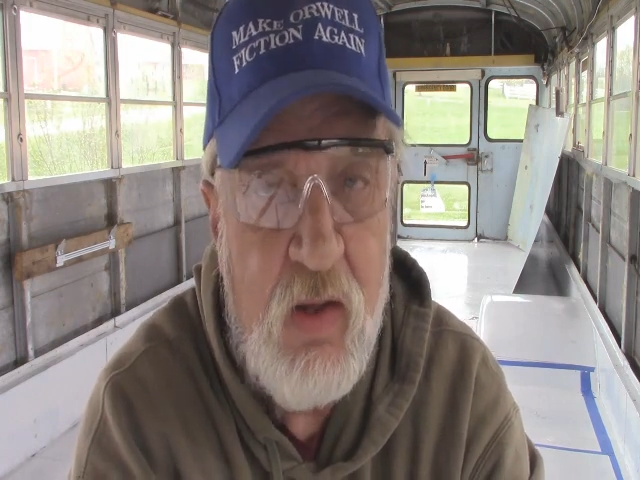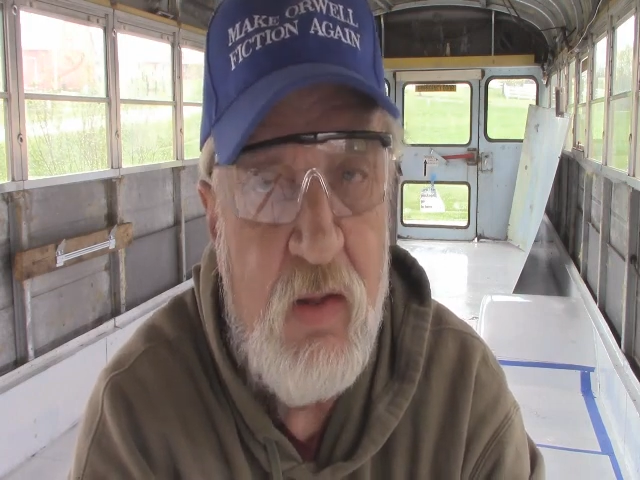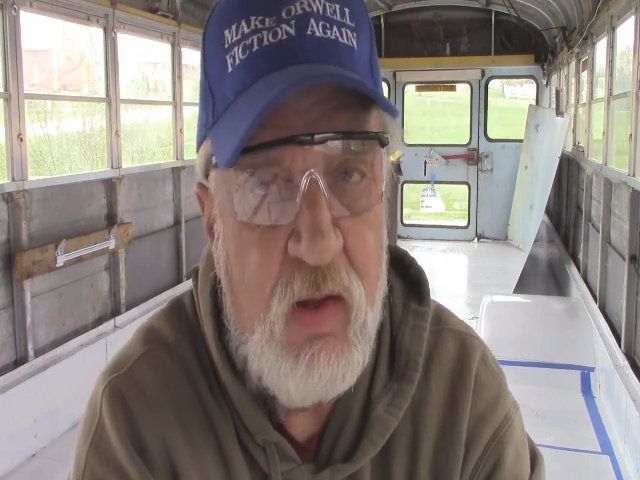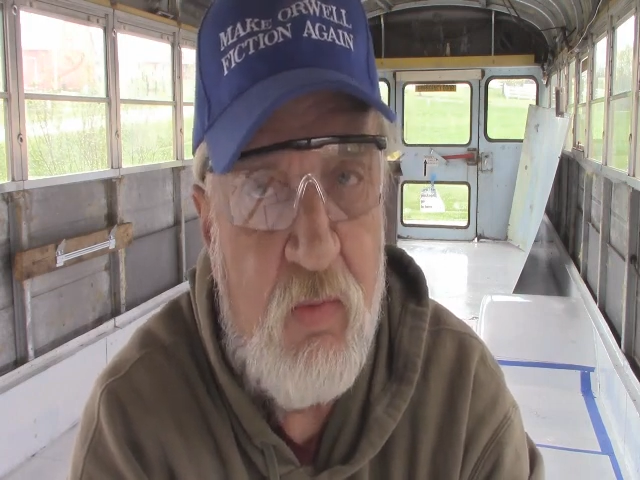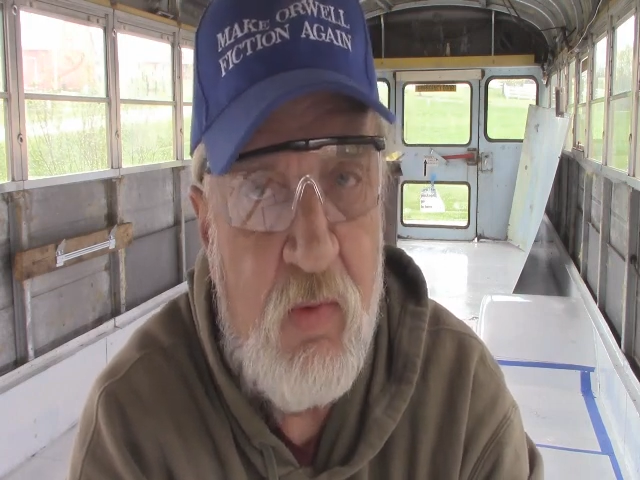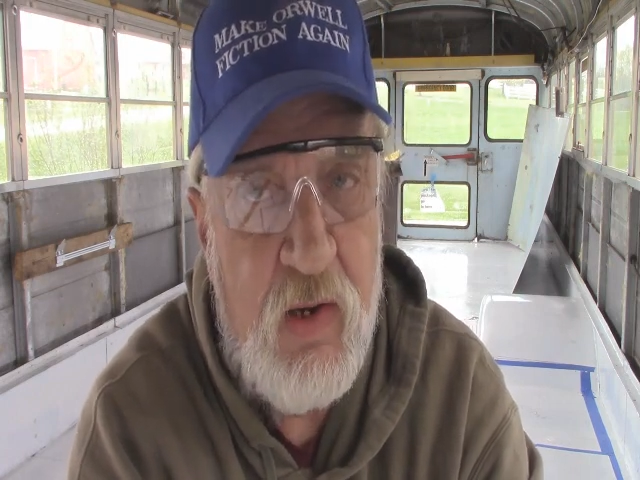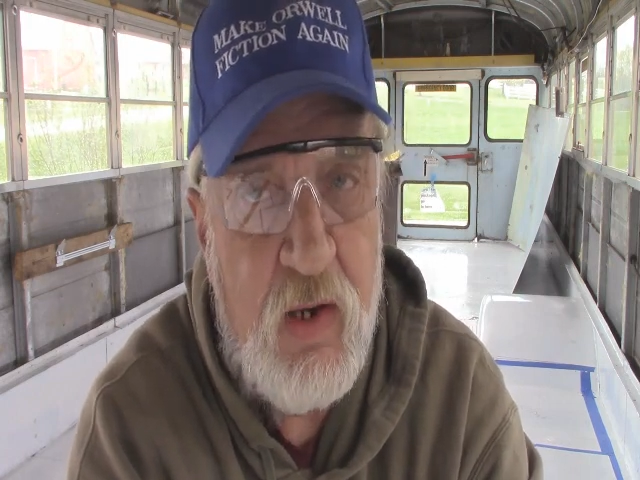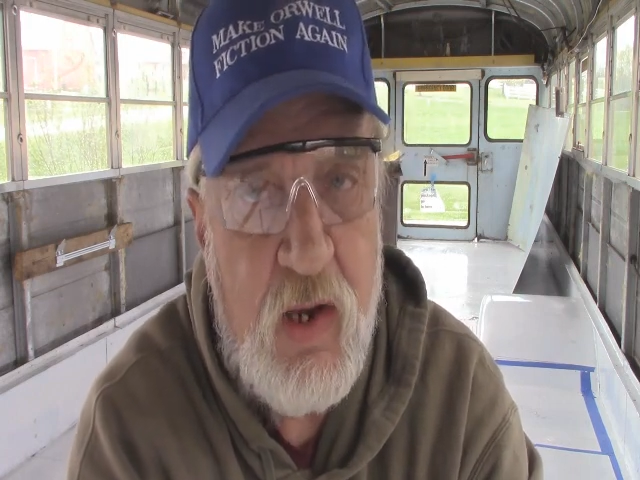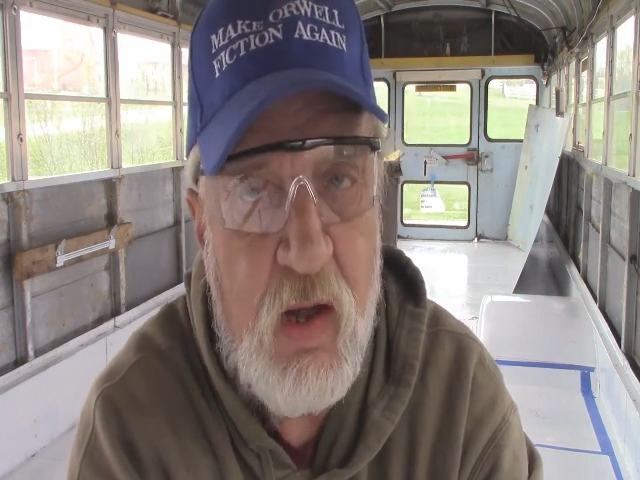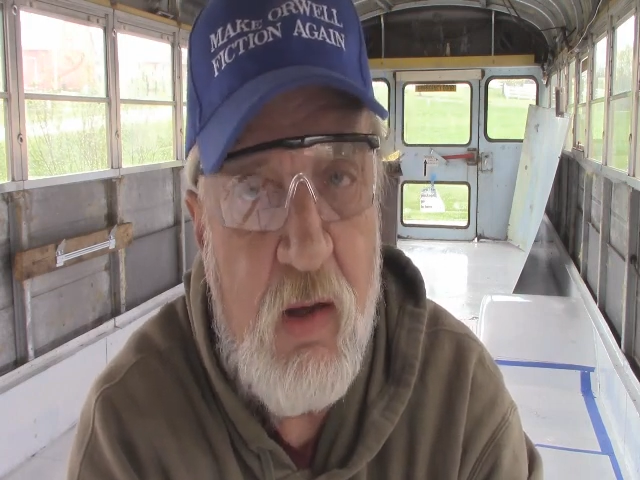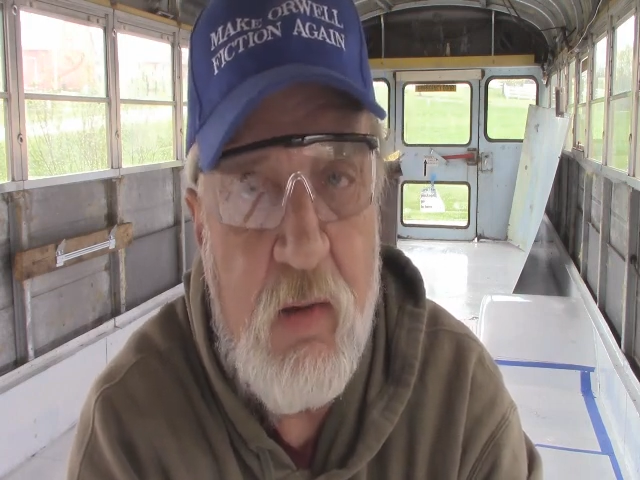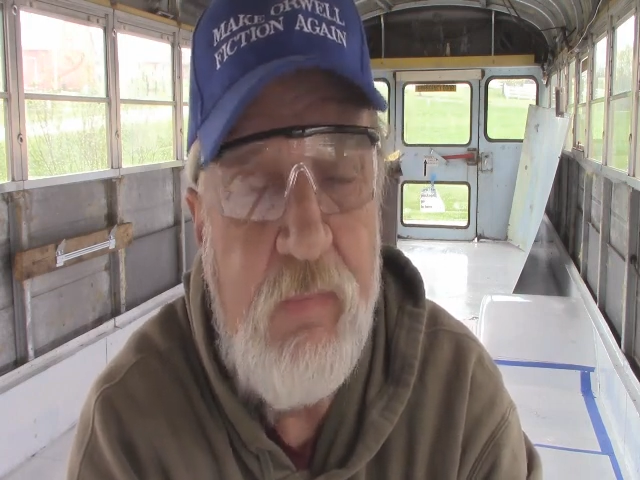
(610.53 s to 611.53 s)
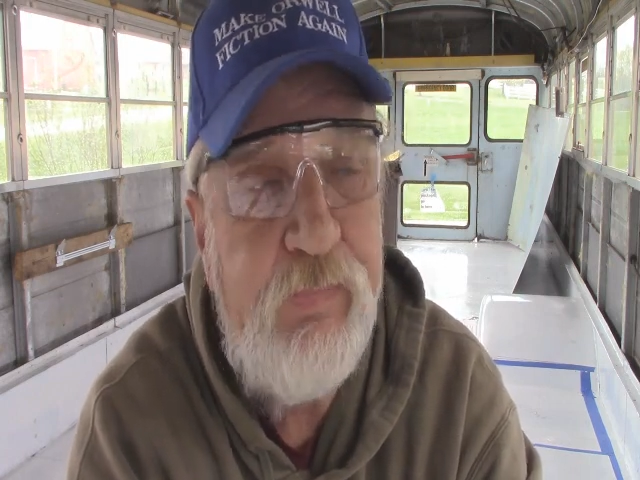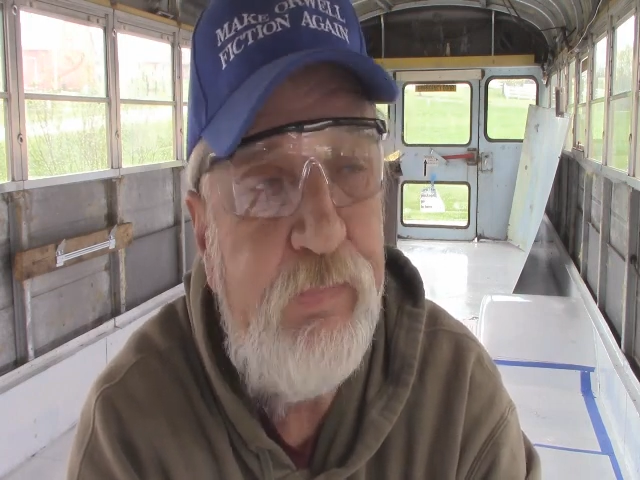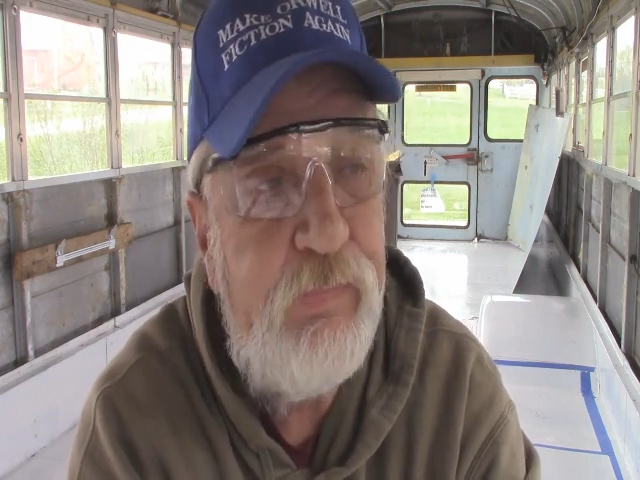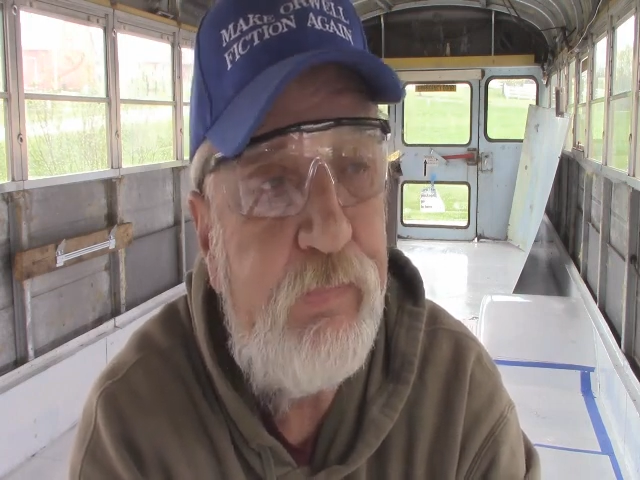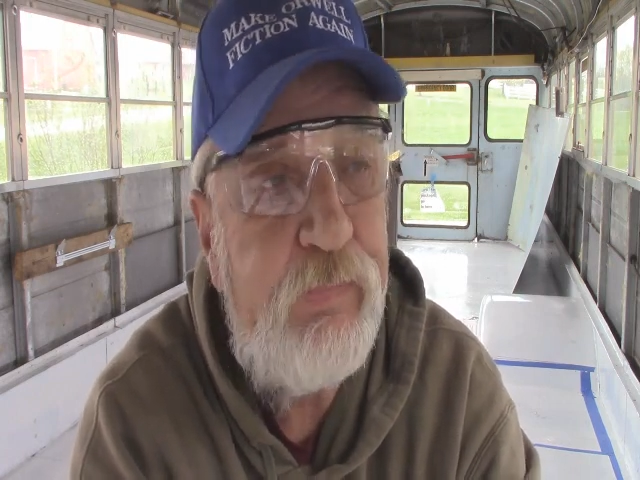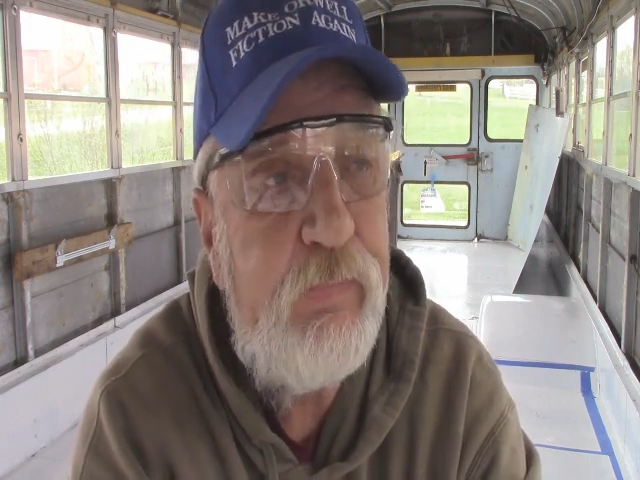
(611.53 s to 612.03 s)
They're really young,
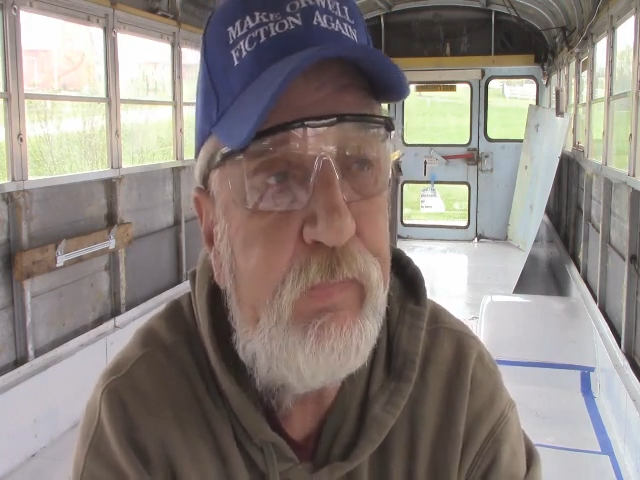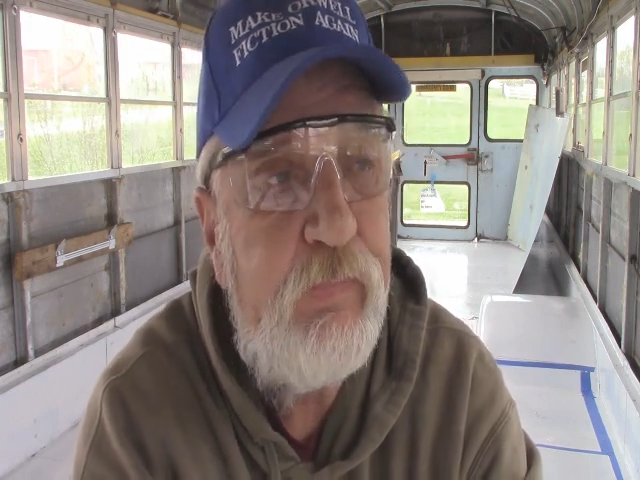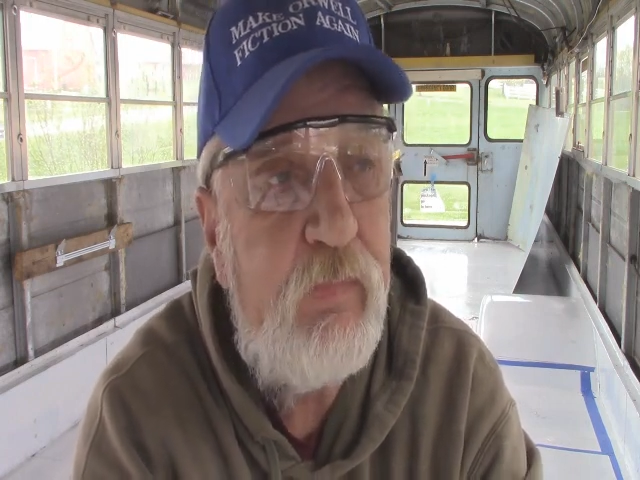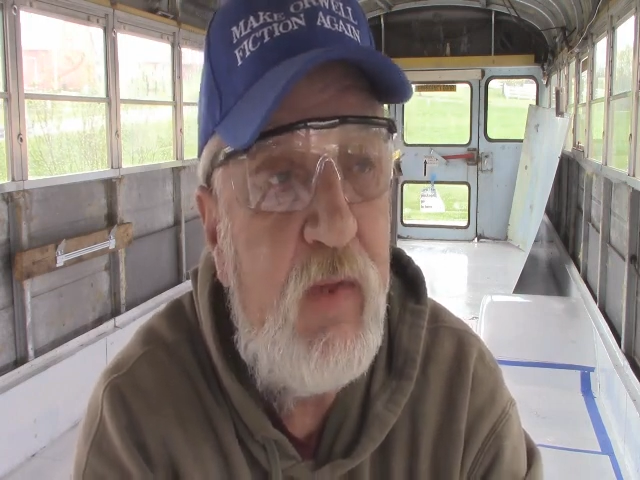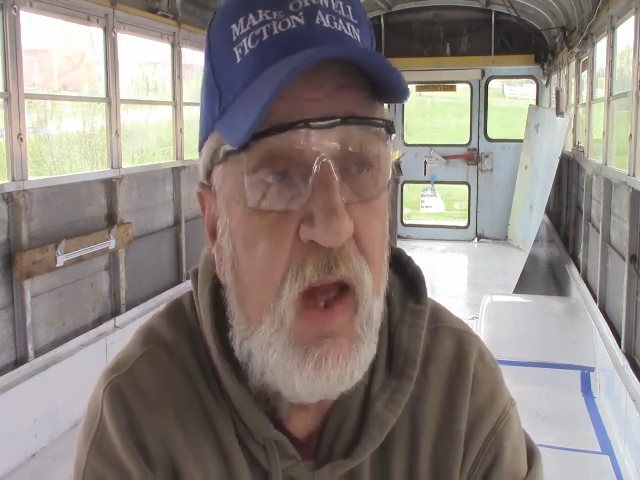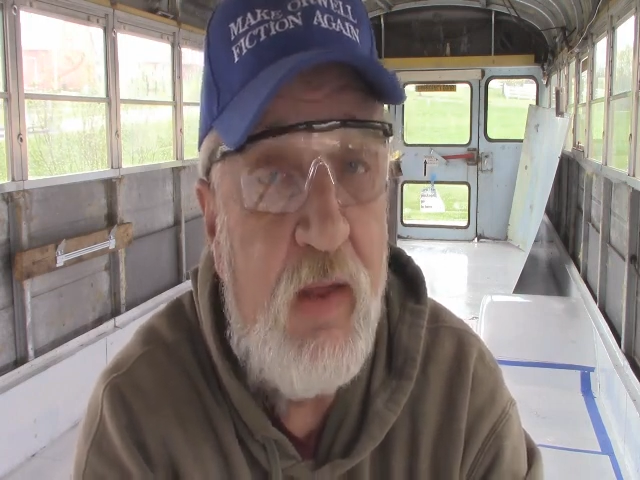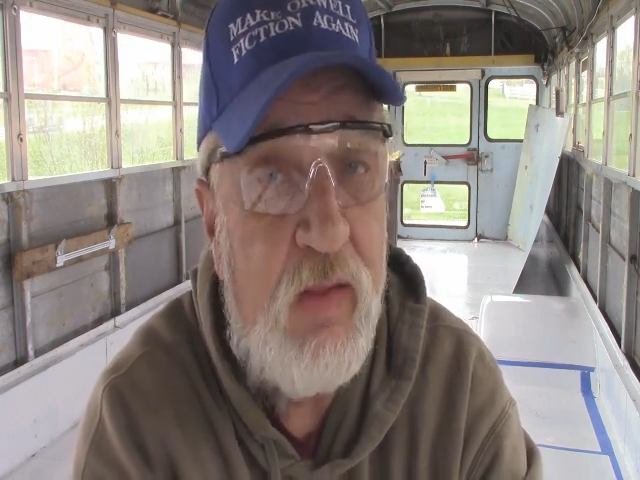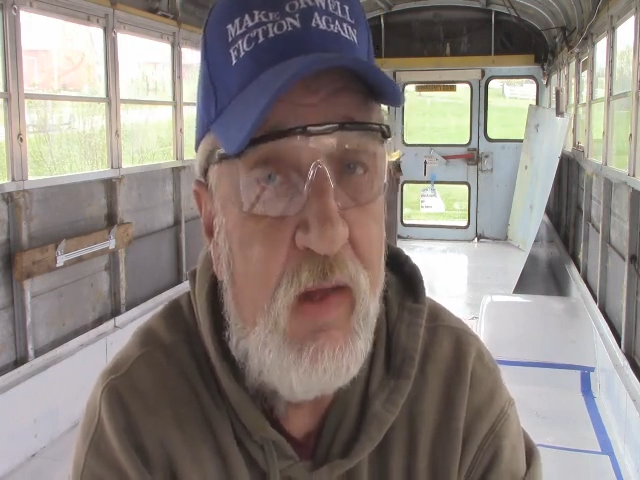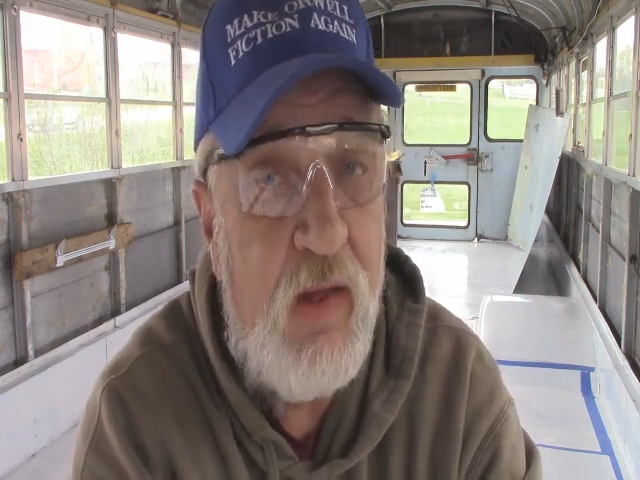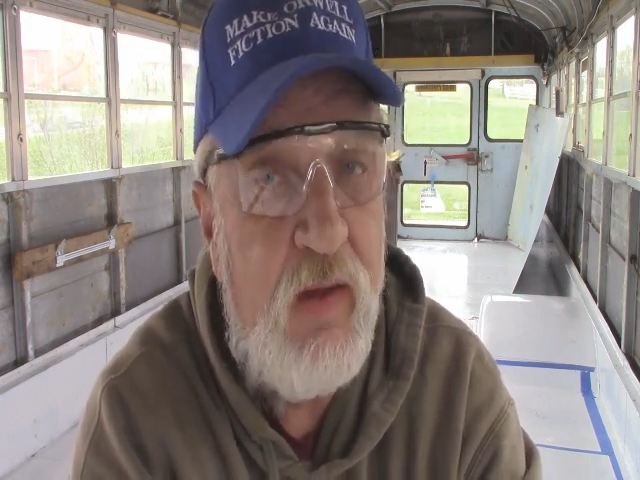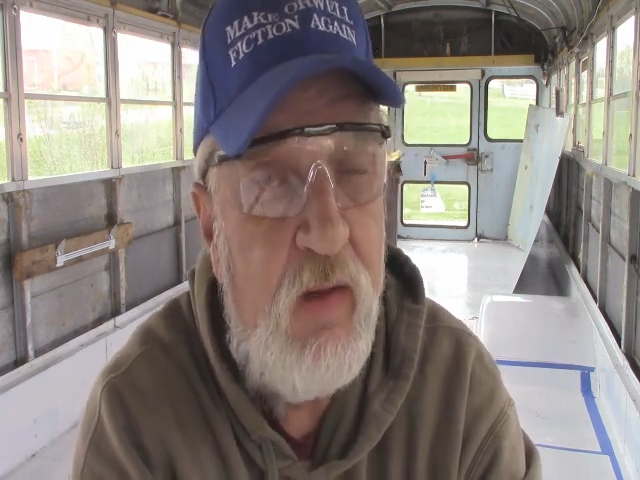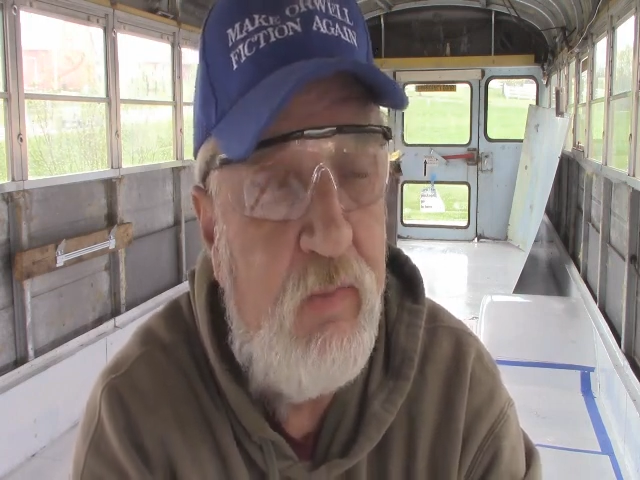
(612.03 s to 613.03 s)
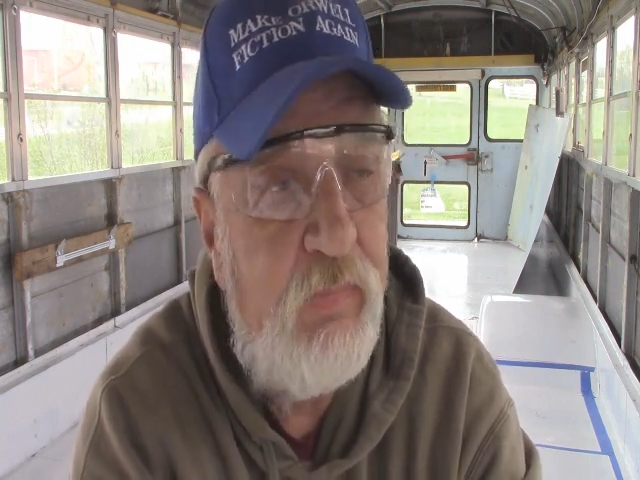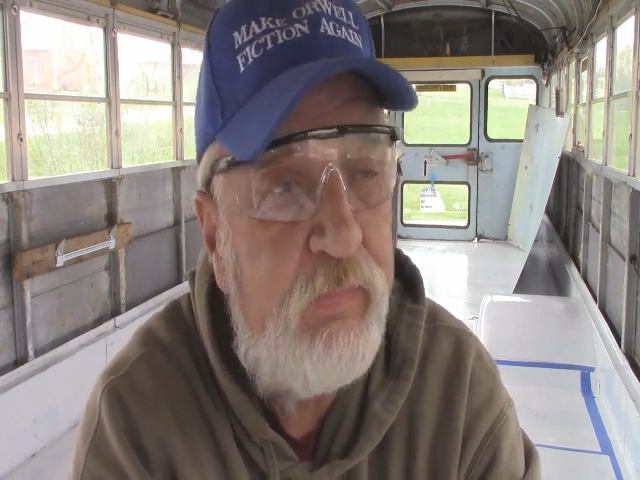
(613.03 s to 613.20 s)
I think,